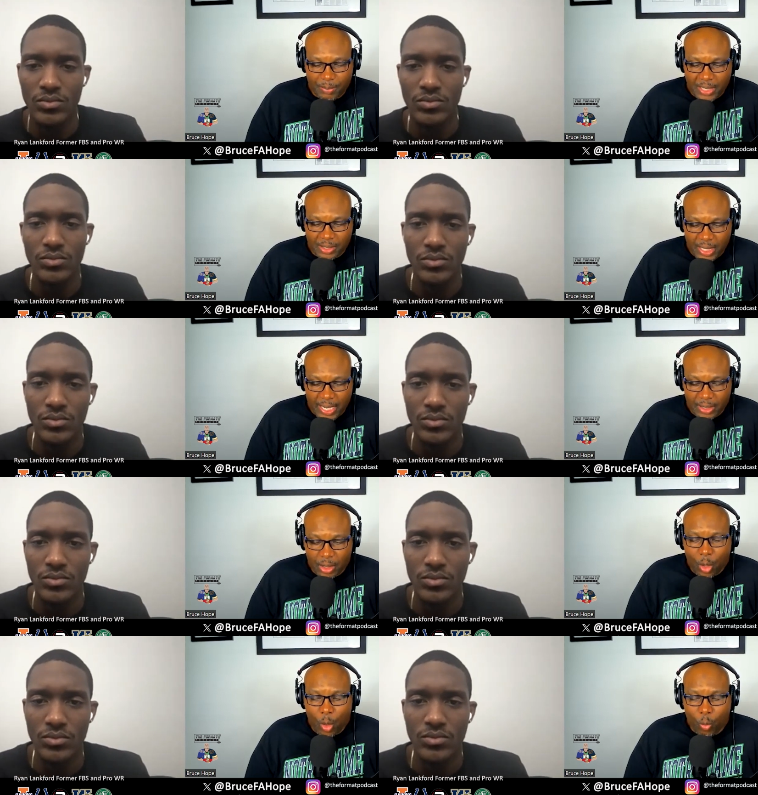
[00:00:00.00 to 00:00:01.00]
Speaker 1: get back to that
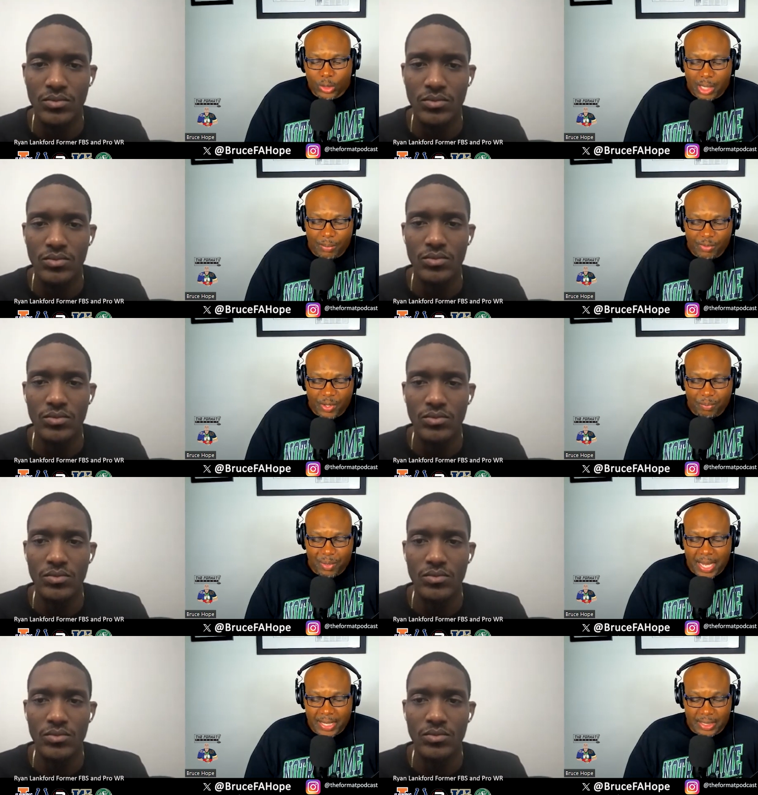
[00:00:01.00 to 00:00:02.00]
what type of
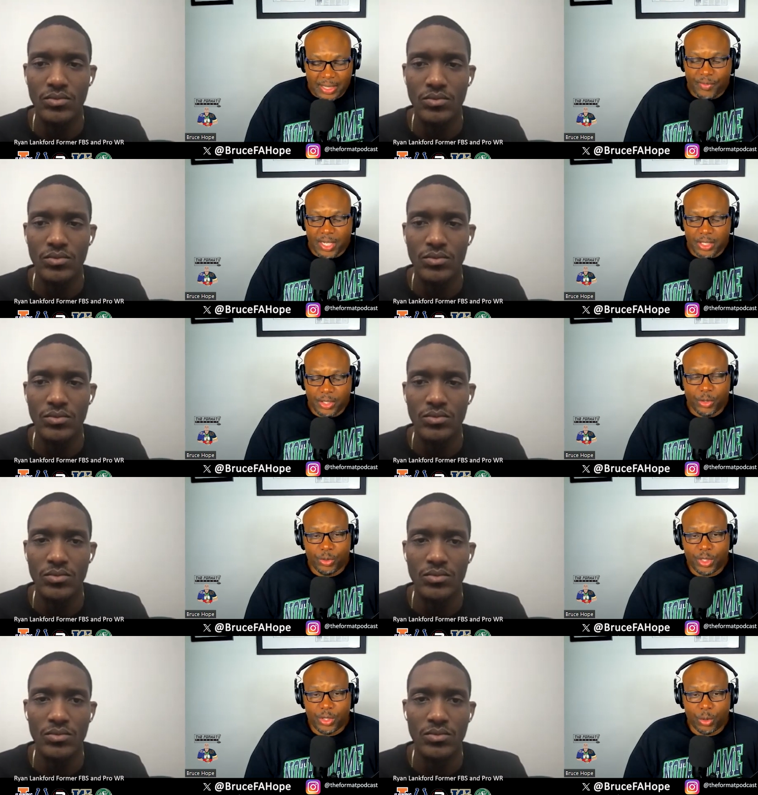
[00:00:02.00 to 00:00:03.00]
impact, if any, do you
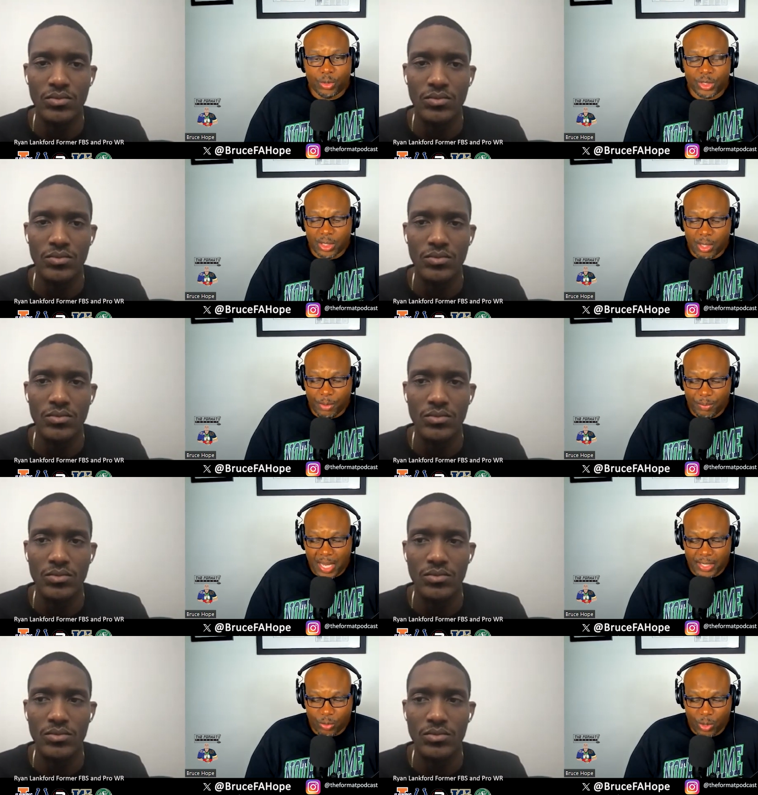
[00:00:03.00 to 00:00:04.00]
see those incoming
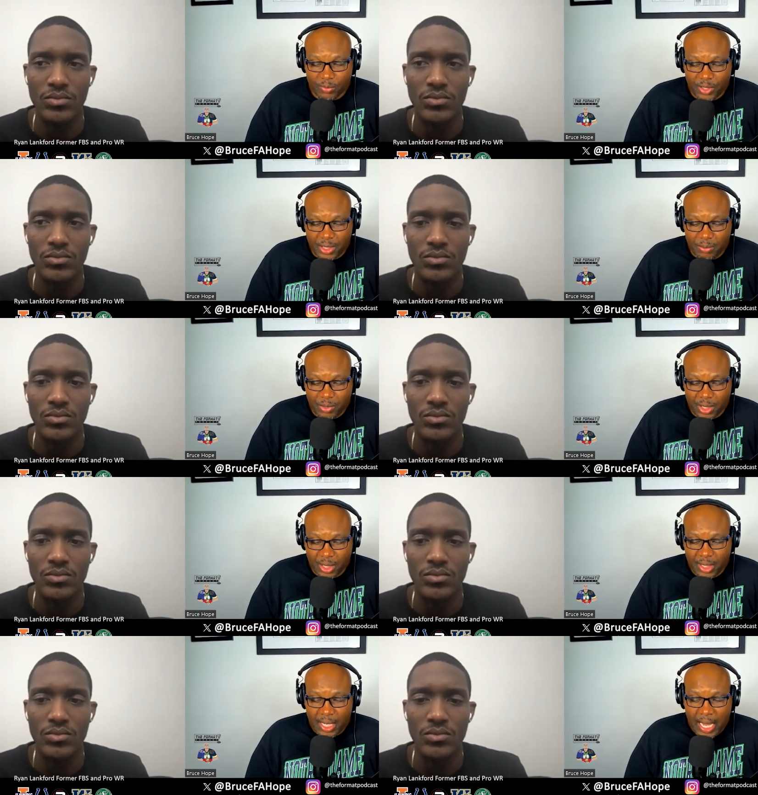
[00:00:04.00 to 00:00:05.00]
Pac-12 teams
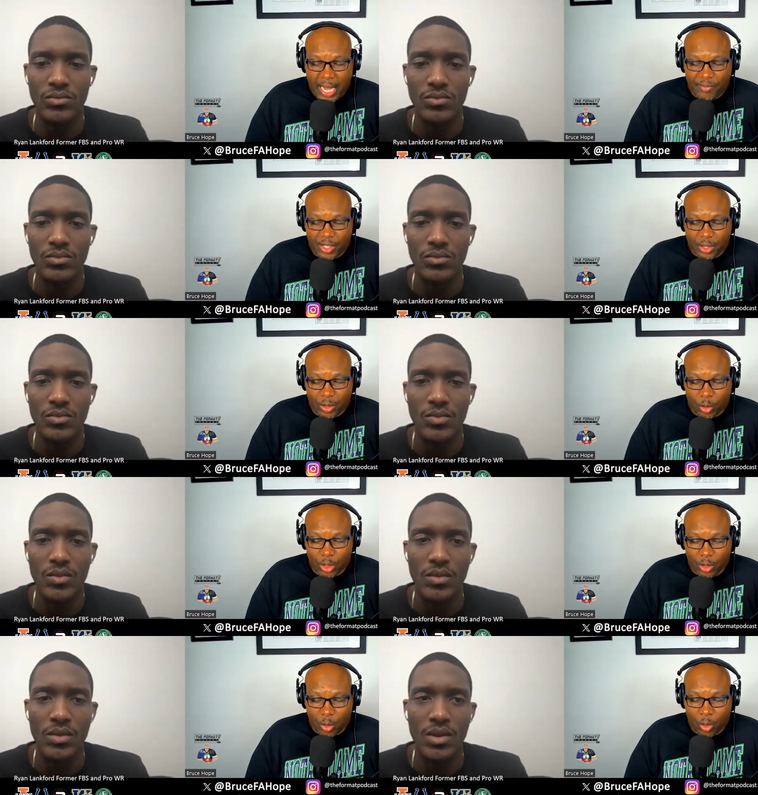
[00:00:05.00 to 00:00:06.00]
having
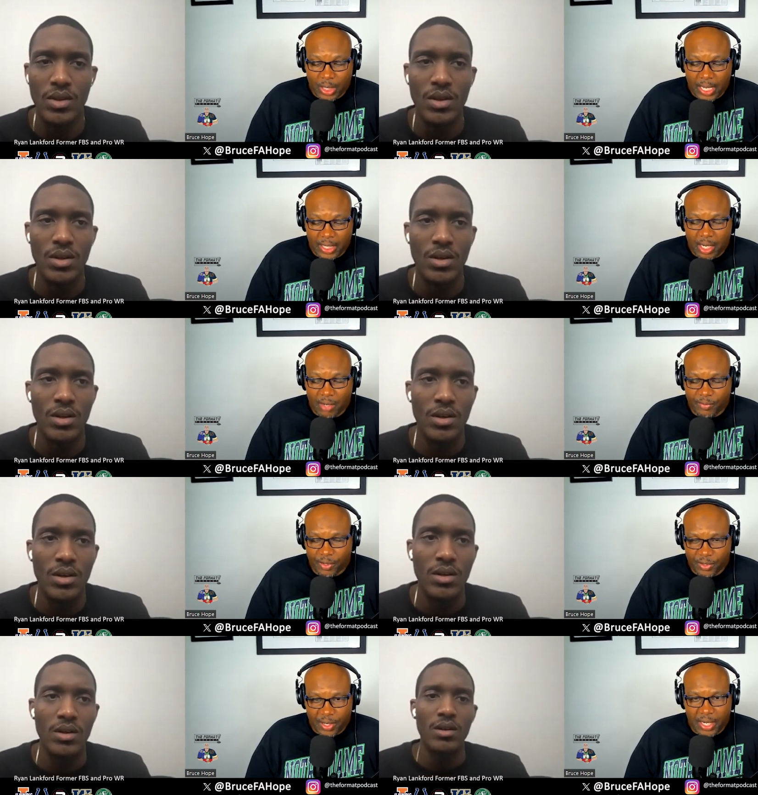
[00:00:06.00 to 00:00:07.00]
on on that
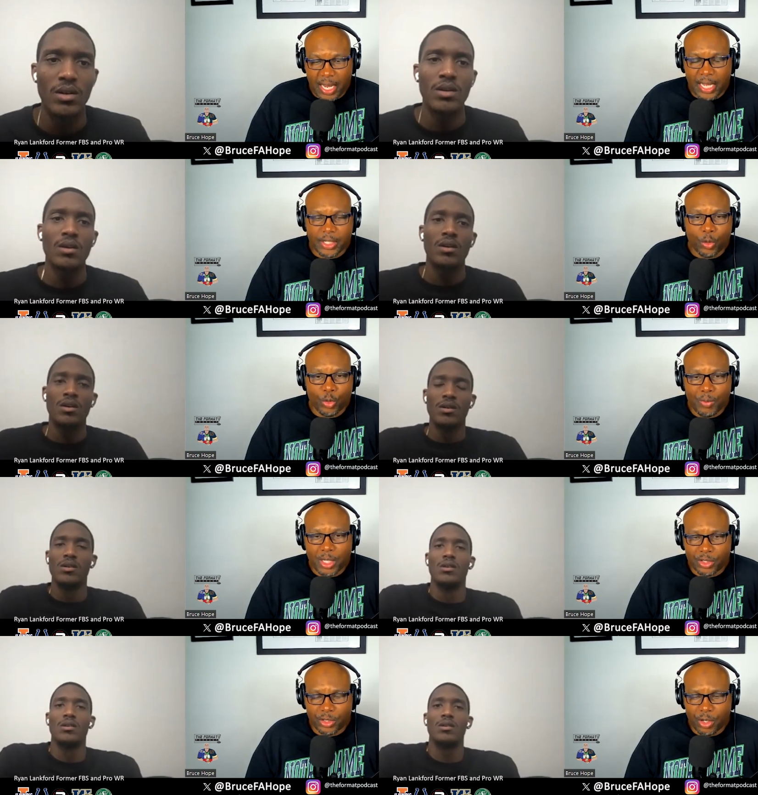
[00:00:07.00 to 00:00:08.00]
conference? And I know you
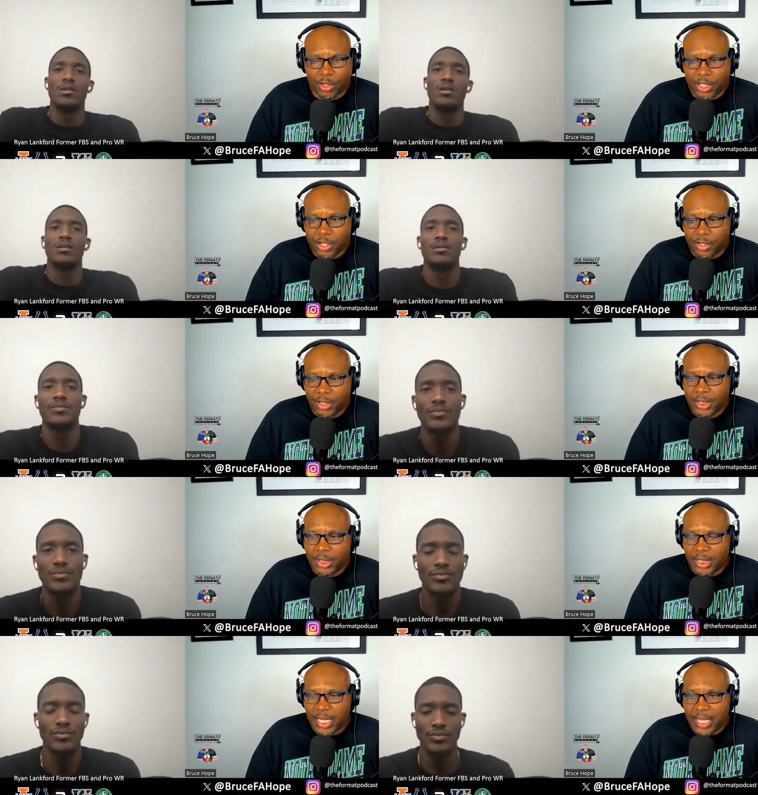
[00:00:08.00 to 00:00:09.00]
mentioned earlier
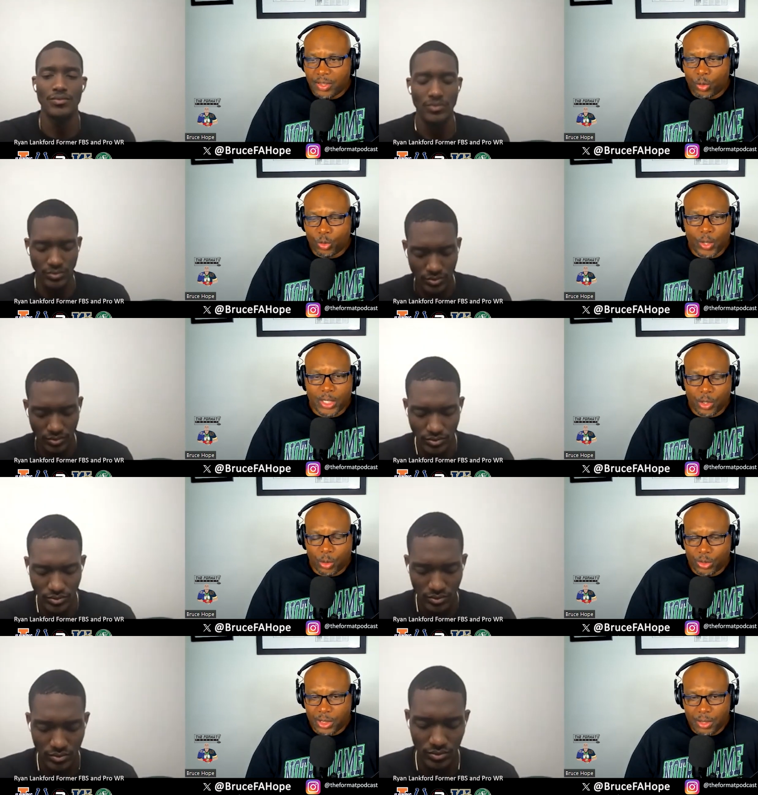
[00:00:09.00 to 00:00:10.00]
that those West
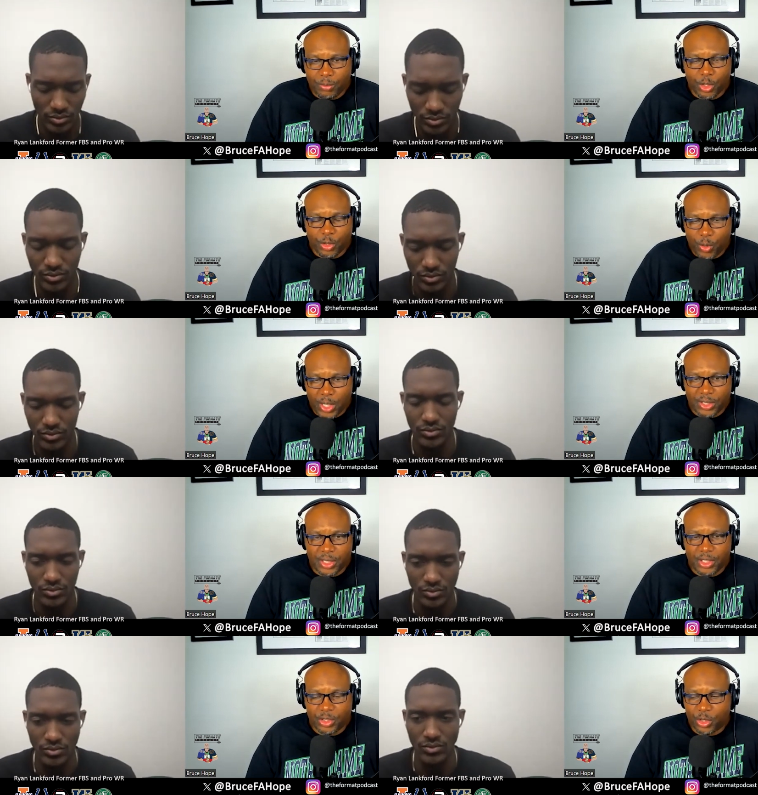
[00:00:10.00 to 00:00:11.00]
Coast teams, your
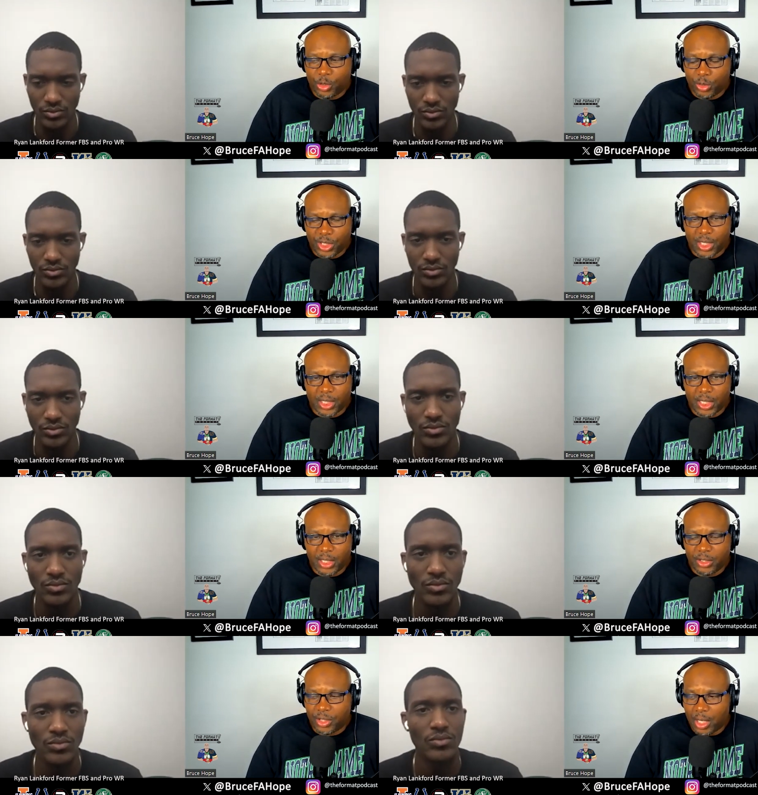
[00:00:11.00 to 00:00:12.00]
USC's, your
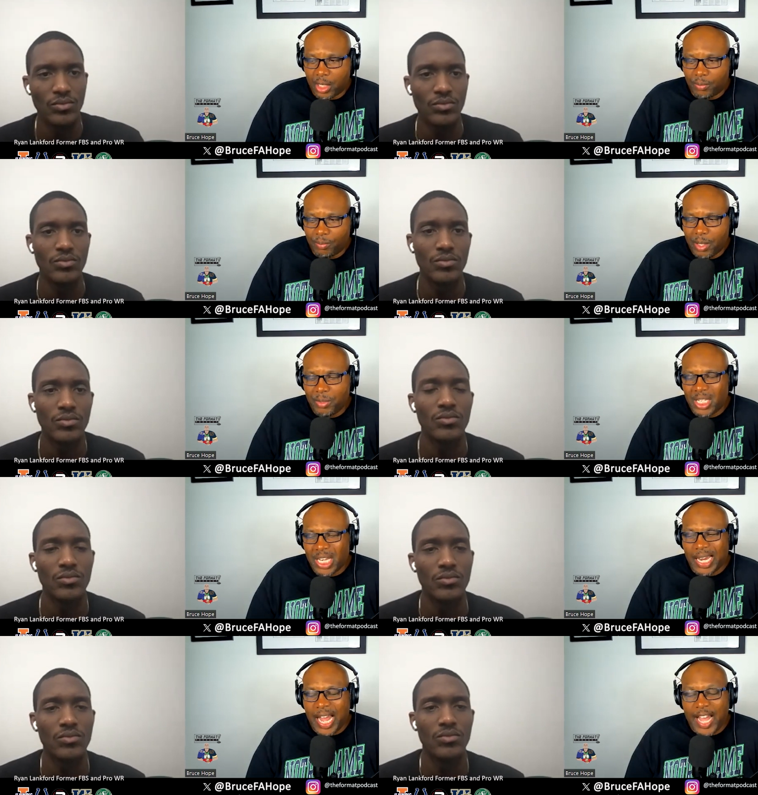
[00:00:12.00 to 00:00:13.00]
UCLA's, um, maybe
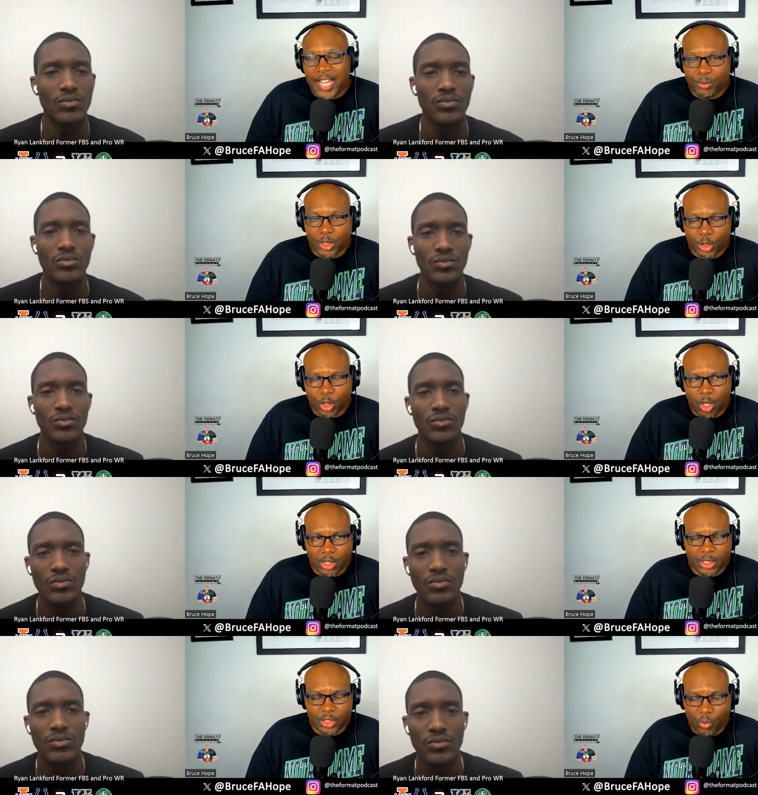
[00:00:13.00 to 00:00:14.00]
not as much your
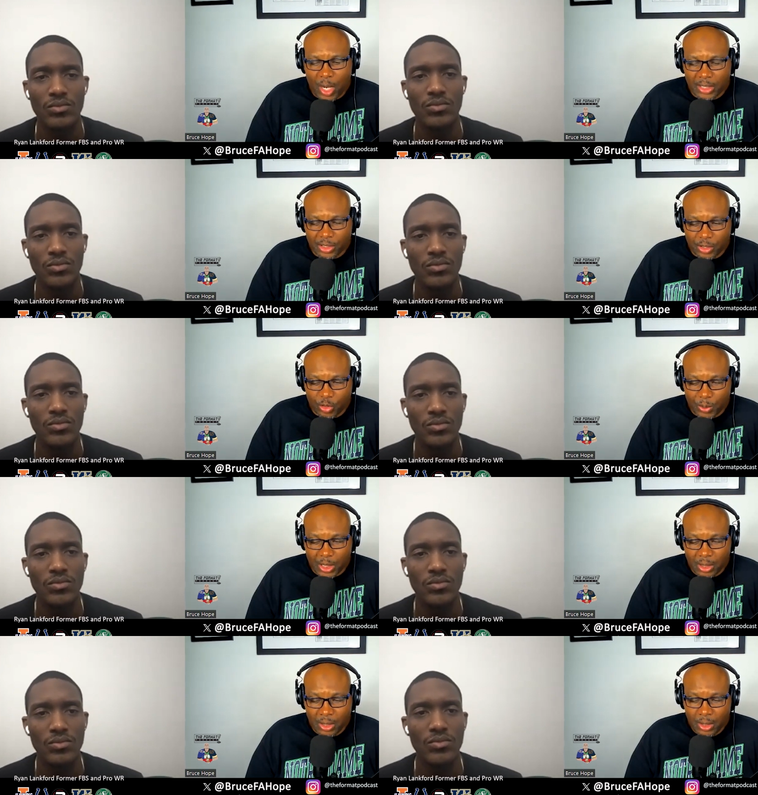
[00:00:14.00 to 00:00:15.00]
Oregon's and Washington's,
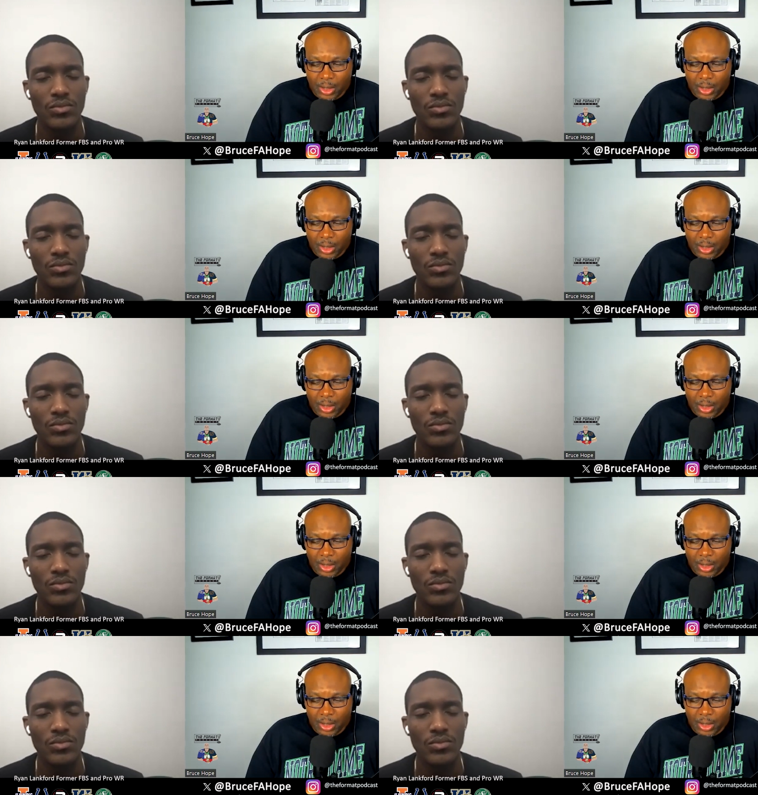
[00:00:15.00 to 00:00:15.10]
but